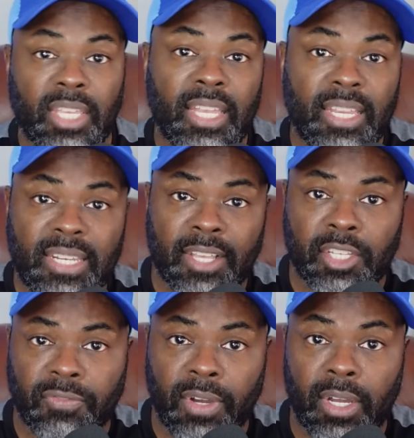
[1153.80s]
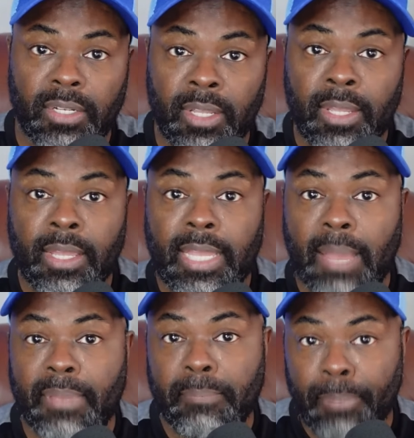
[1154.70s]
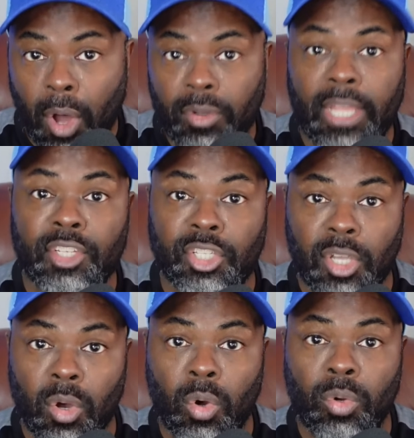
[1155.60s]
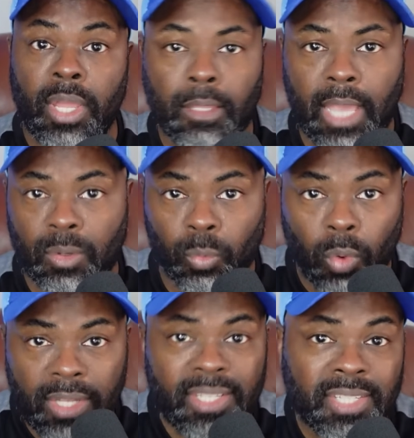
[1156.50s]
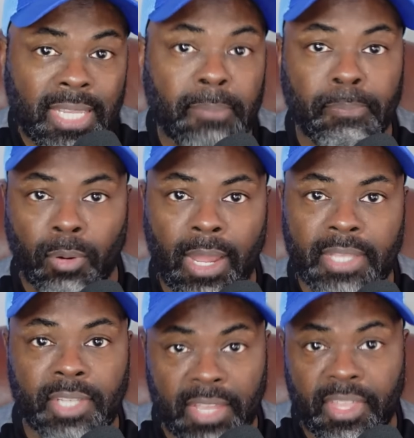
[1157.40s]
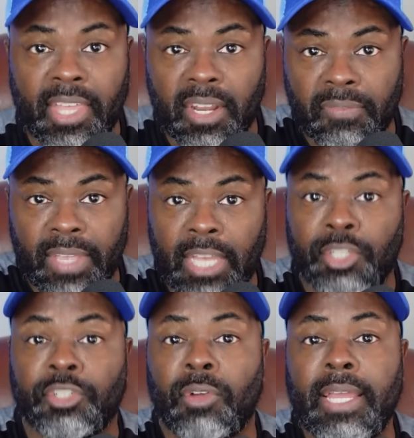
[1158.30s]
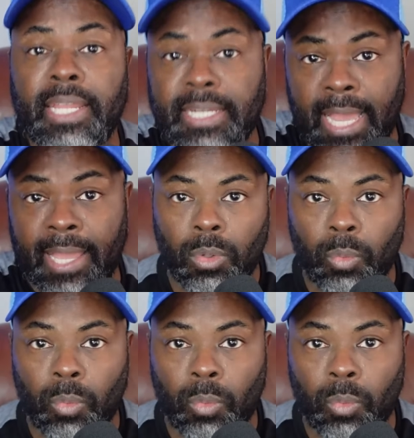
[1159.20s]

index fund can be bought and sold at one set price at the end of each trading day,